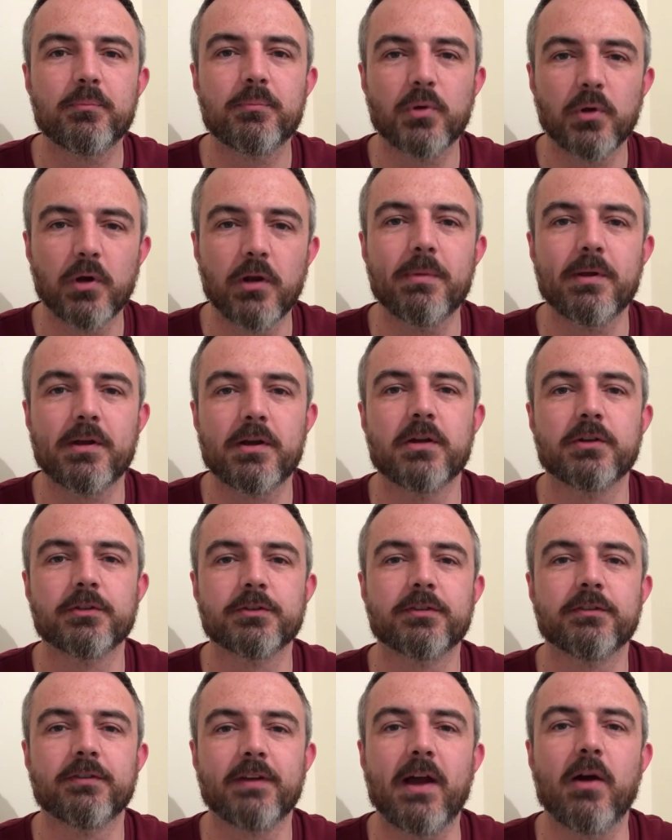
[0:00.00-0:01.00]
purely
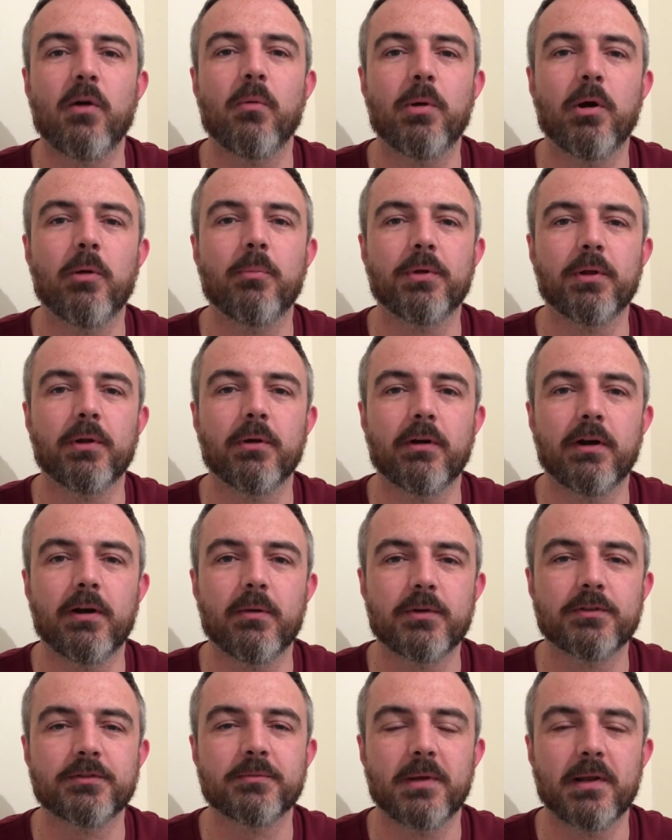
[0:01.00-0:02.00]
because of how popular it
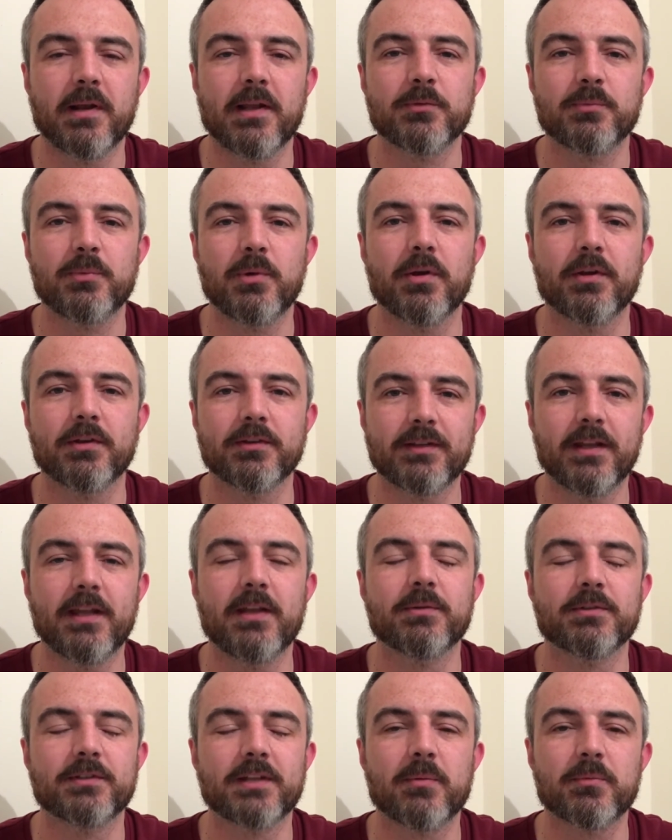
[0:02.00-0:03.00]
was. I mean, let's be honest,
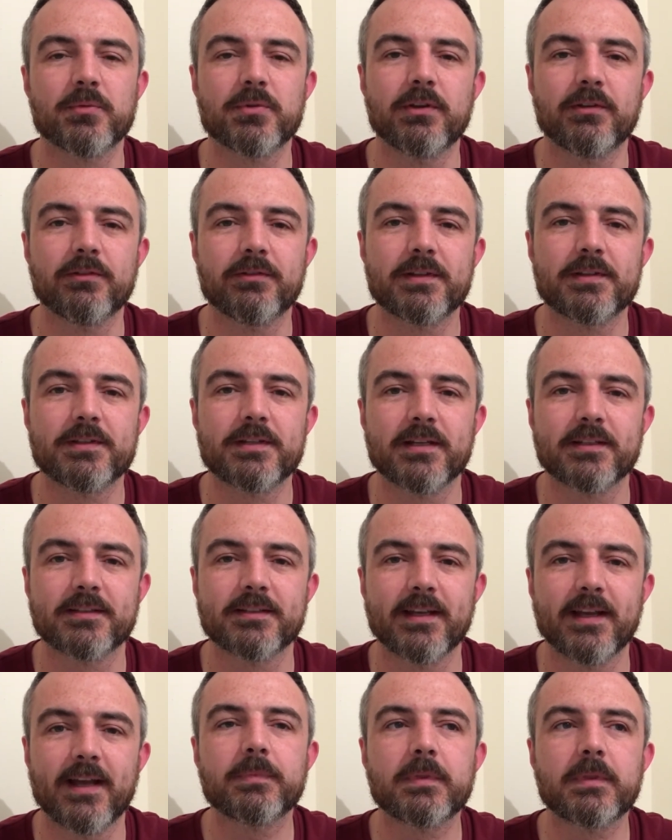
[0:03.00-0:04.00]
it was absolutely
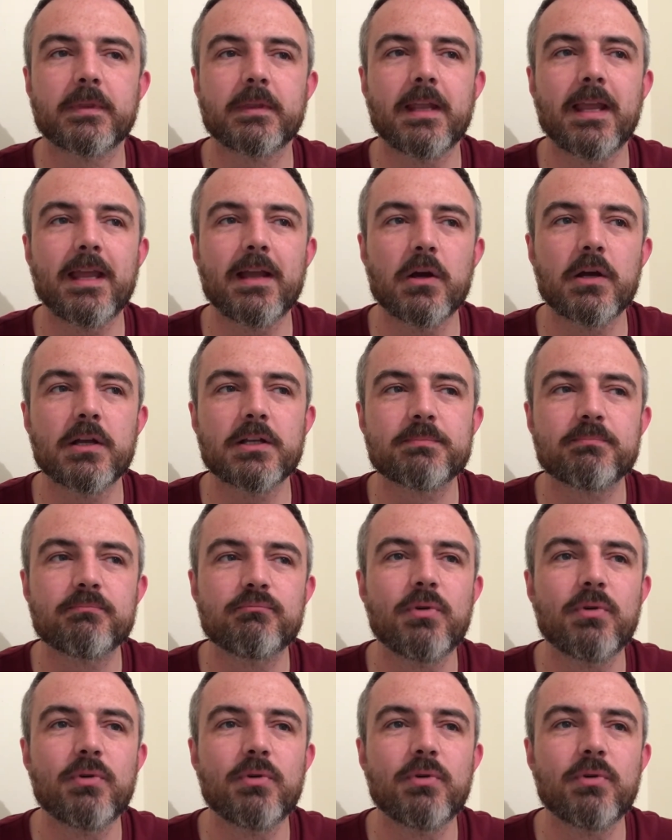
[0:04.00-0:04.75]
fantastic. As